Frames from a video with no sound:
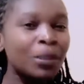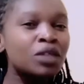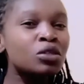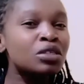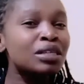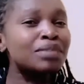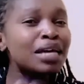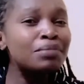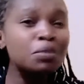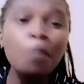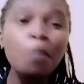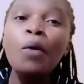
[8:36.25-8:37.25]
So
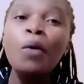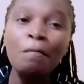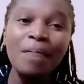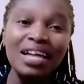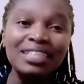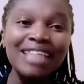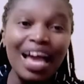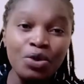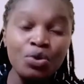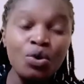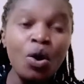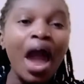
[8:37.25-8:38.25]
sometimes people will mentor
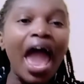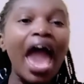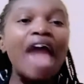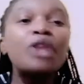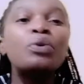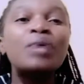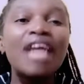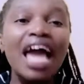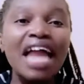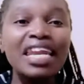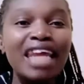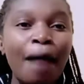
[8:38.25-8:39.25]
you and you will
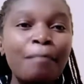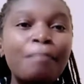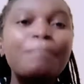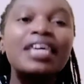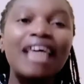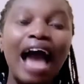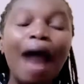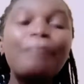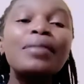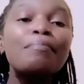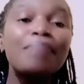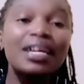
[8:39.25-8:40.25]
end up
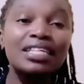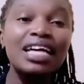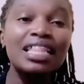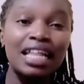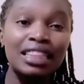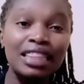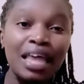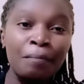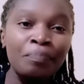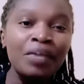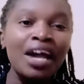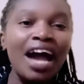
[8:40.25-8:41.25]
becoming better than them.